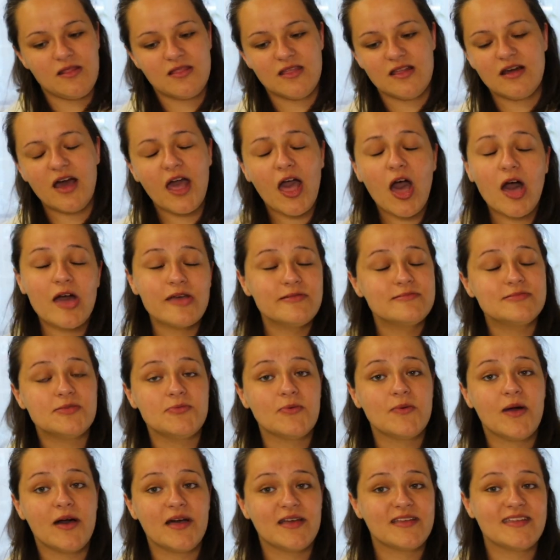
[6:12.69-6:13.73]
then I hope to be
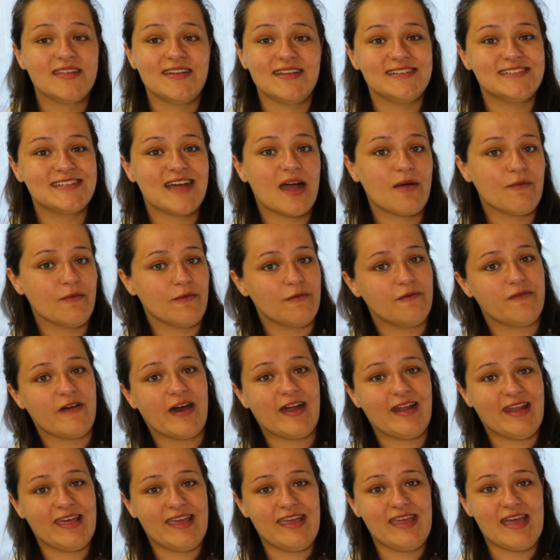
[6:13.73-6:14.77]
working in Darwent
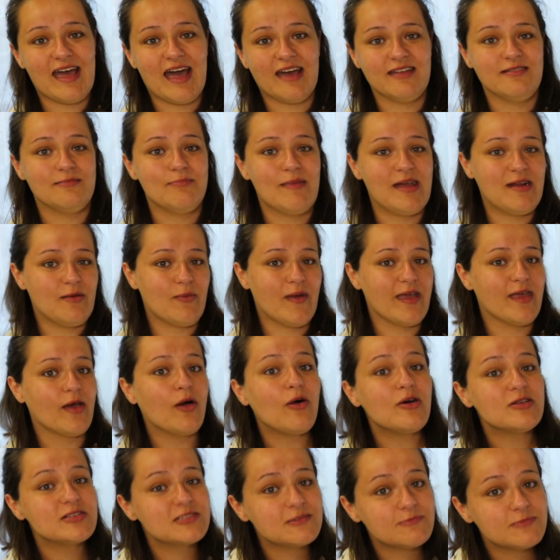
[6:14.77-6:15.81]
Valley and Medway
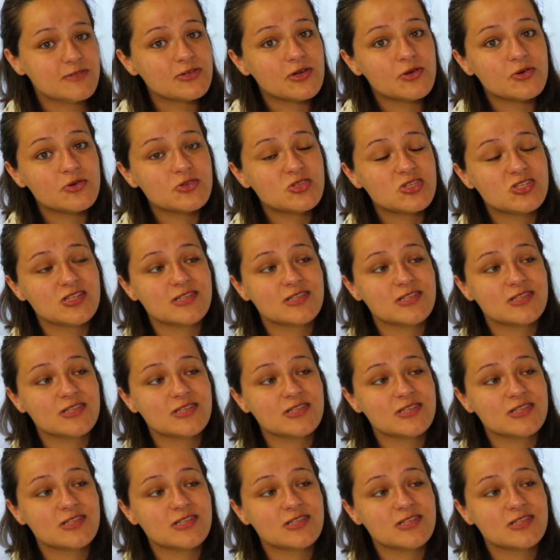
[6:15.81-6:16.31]
hospitals,